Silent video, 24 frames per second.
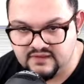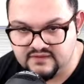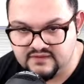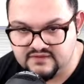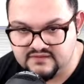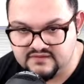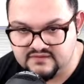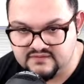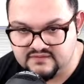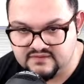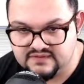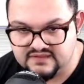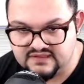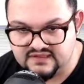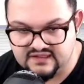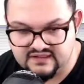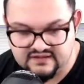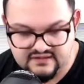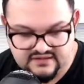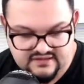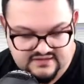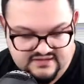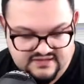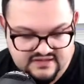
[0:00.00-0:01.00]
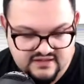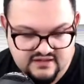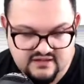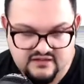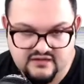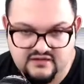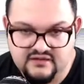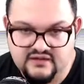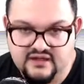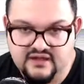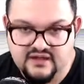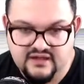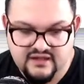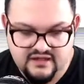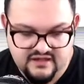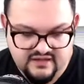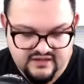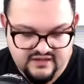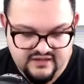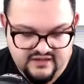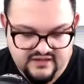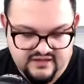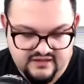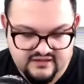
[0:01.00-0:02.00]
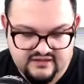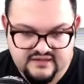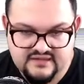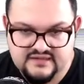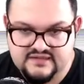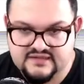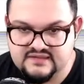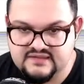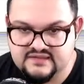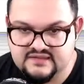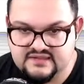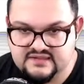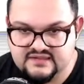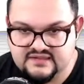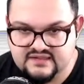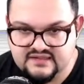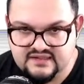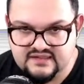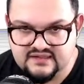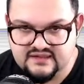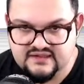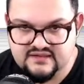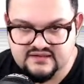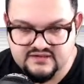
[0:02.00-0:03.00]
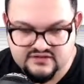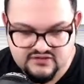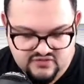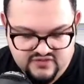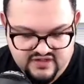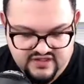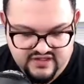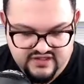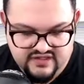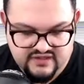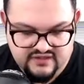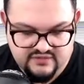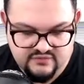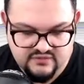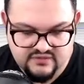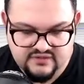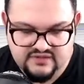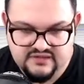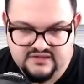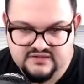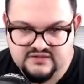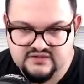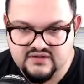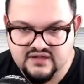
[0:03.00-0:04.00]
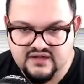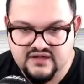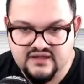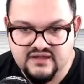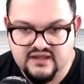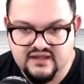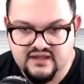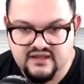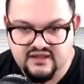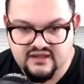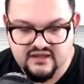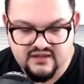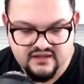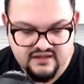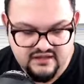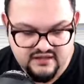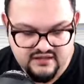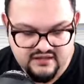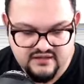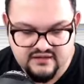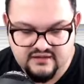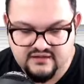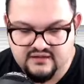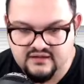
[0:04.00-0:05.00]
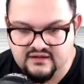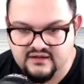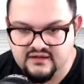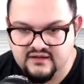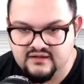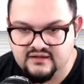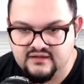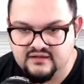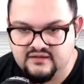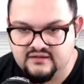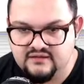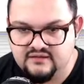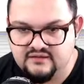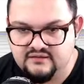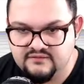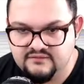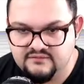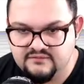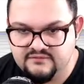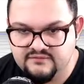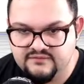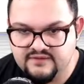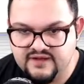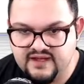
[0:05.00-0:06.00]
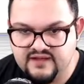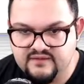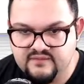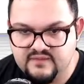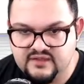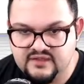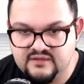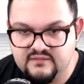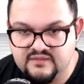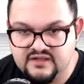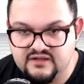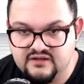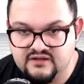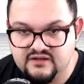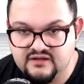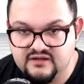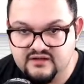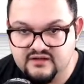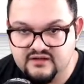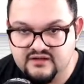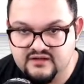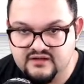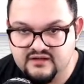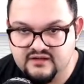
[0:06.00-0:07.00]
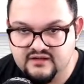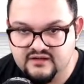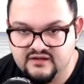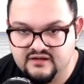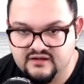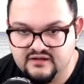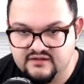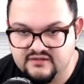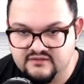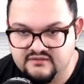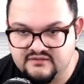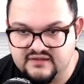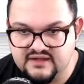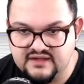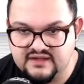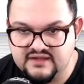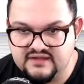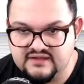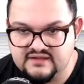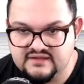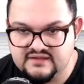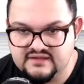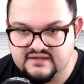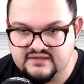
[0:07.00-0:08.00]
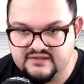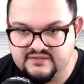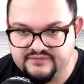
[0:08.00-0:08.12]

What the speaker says: So I'm going to select these here, and let's see. Let's try a 5mm radius.